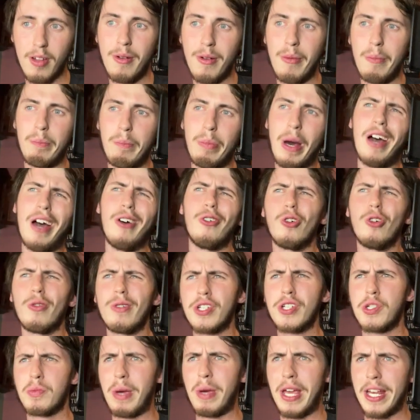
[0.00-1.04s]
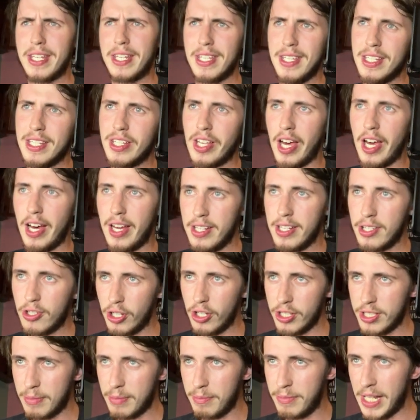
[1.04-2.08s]
But all respect to this card. It's
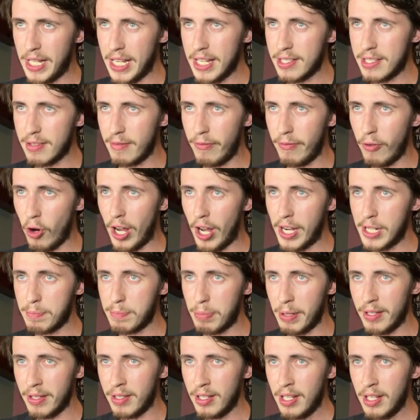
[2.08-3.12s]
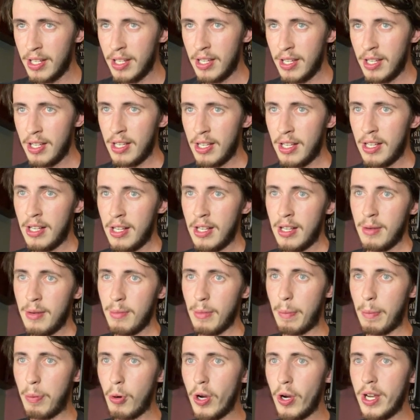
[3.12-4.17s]
got some decent fighters, but
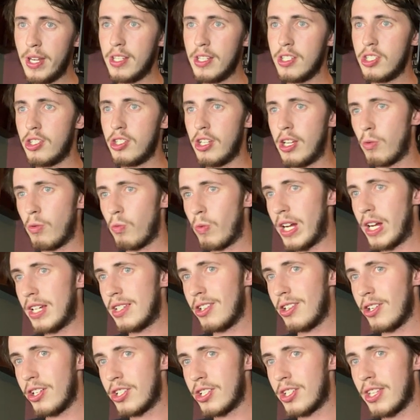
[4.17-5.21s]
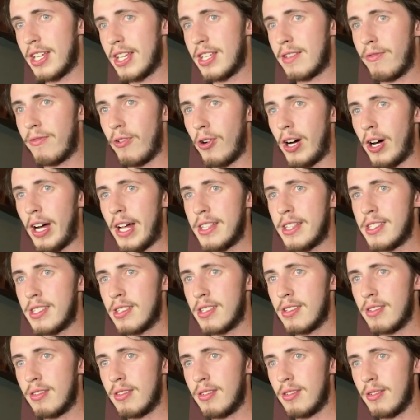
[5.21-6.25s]
my point is you can research these fights,